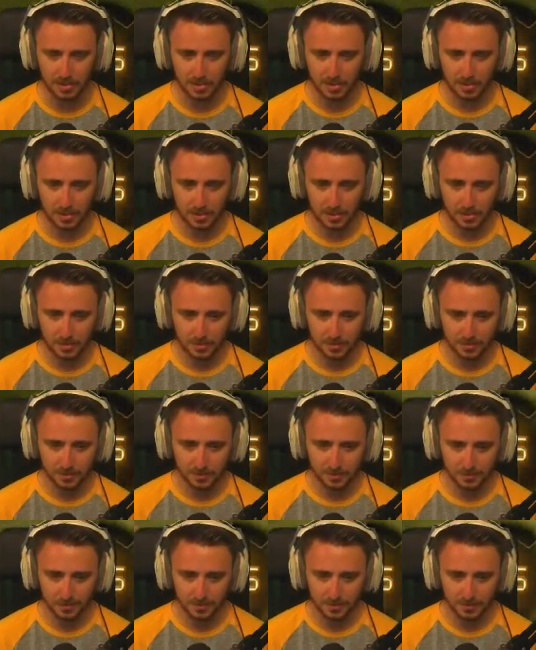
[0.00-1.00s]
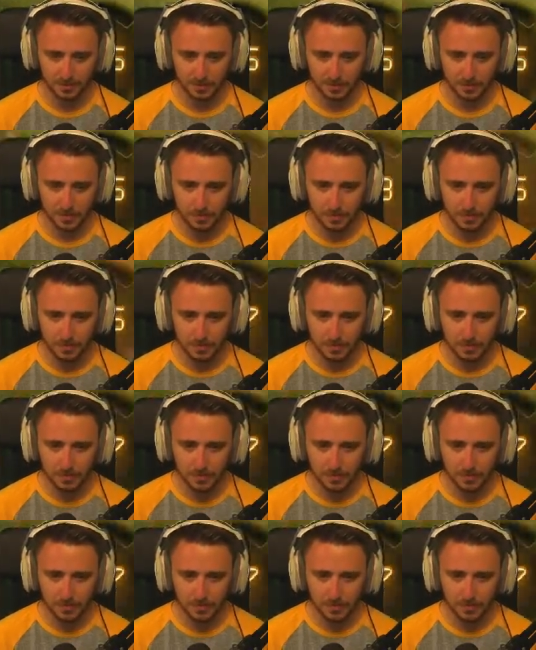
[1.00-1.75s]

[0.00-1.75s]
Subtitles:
Nothing is said.